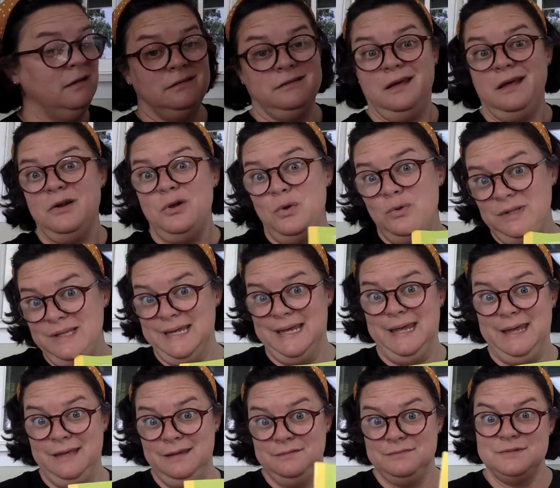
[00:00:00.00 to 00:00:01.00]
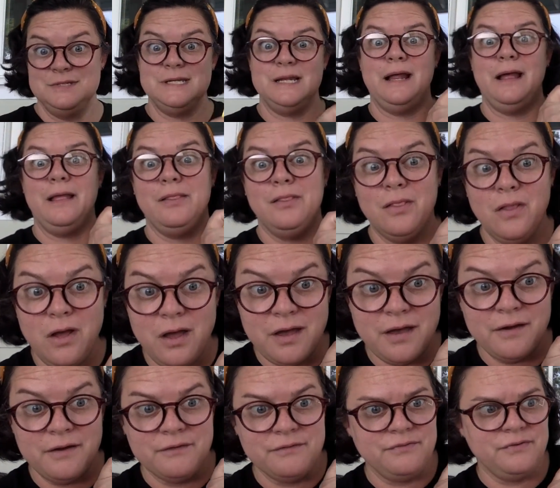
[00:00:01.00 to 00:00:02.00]
Not only did I
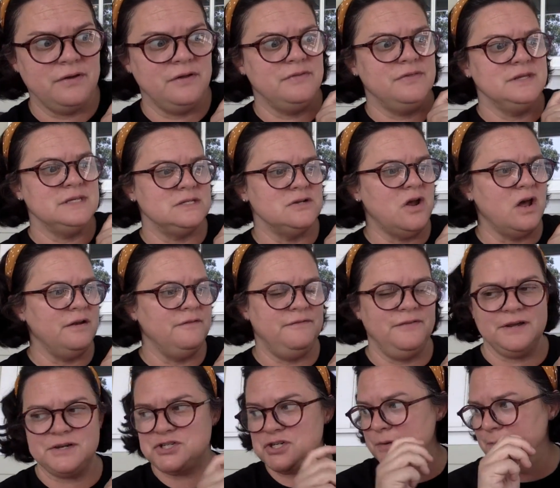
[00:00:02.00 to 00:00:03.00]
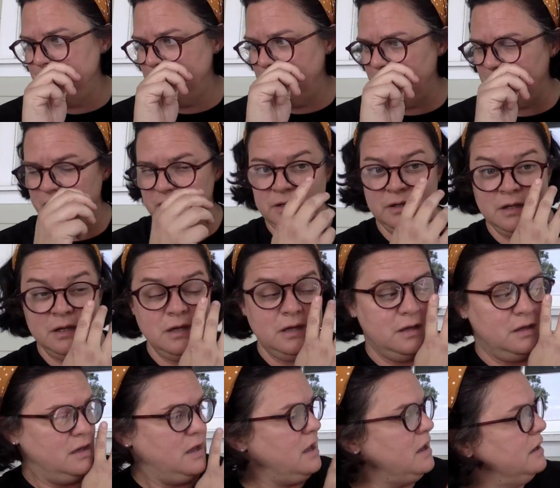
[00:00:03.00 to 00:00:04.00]
love this nonfiction book
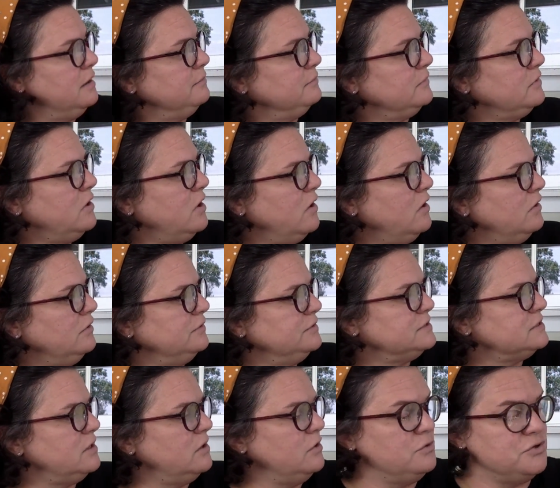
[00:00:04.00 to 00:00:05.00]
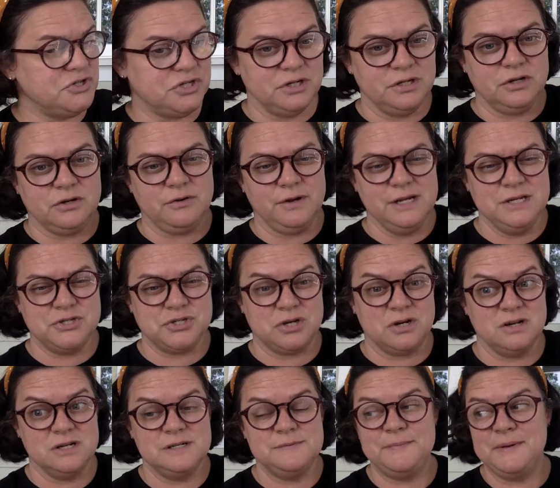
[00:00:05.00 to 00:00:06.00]
called Ocean
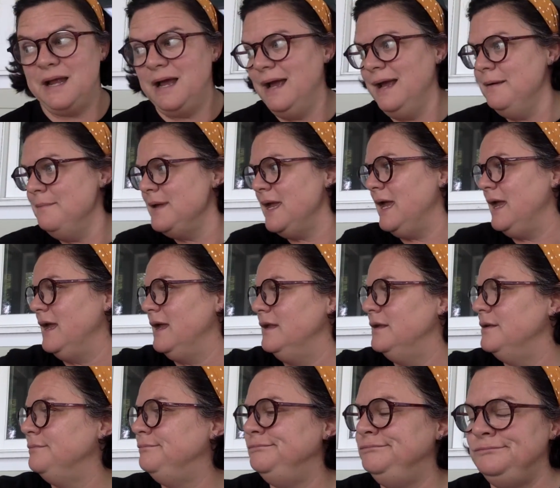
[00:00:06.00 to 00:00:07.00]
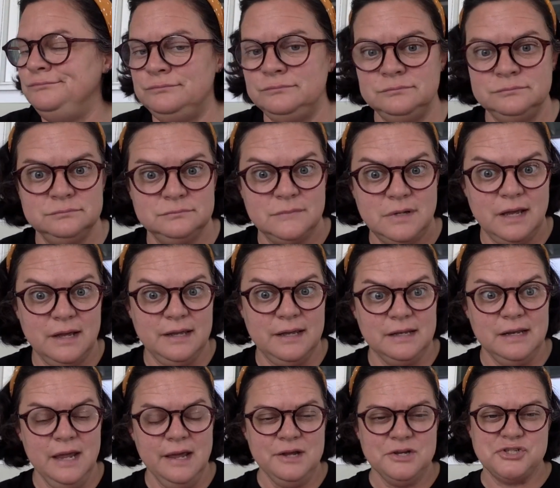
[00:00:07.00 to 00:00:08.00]
Creatures, but I made a
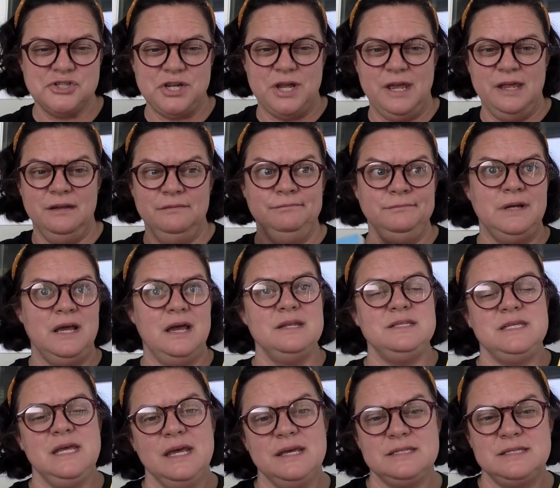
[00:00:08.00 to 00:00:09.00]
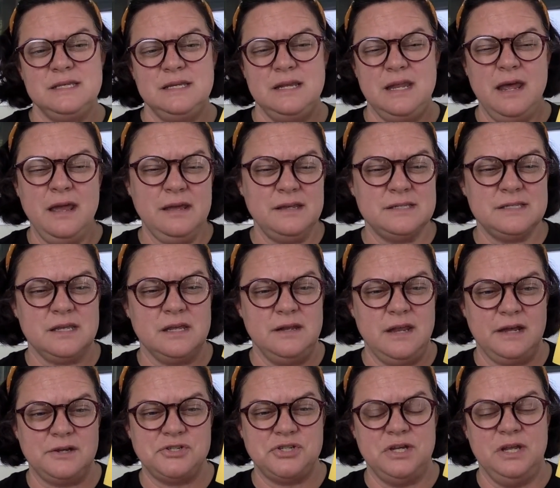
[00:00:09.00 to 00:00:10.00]
connection, a text-to-text
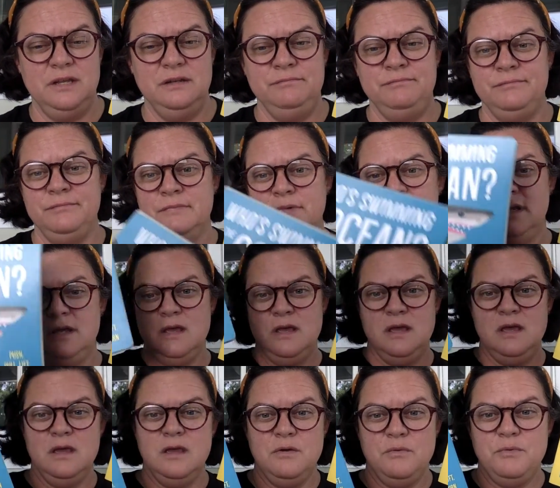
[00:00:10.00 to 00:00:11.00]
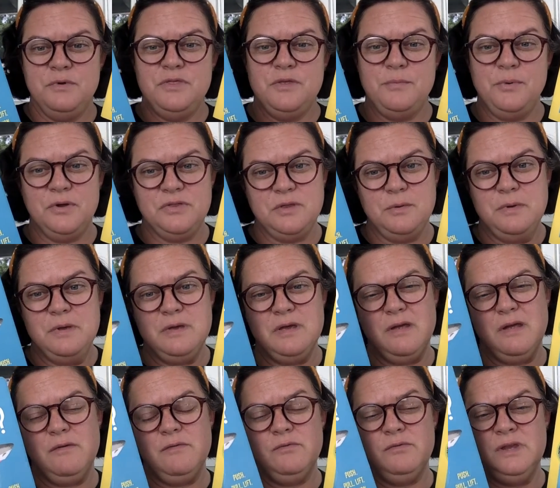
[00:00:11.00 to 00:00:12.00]
connection with the book that
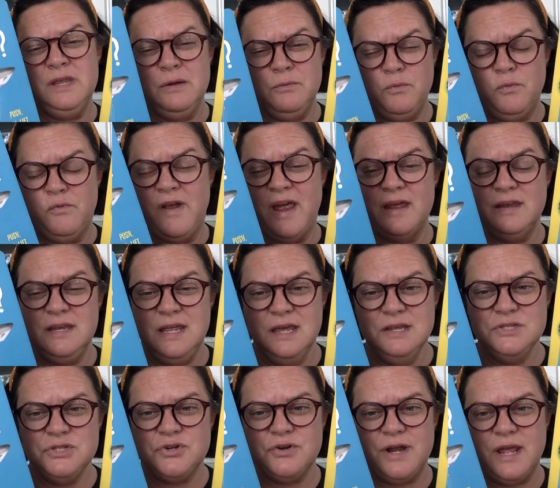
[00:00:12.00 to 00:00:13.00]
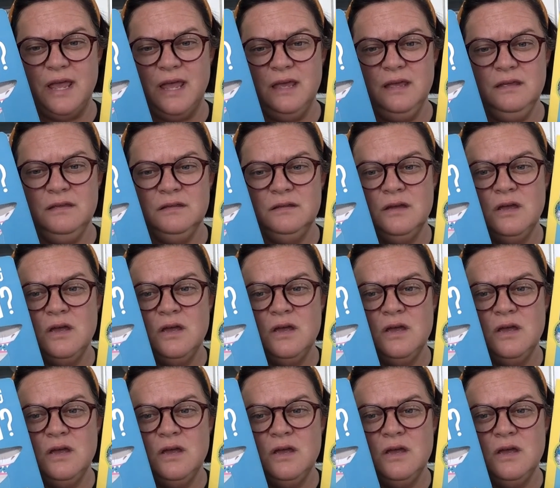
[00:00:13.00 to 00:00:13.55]
we read yesterday,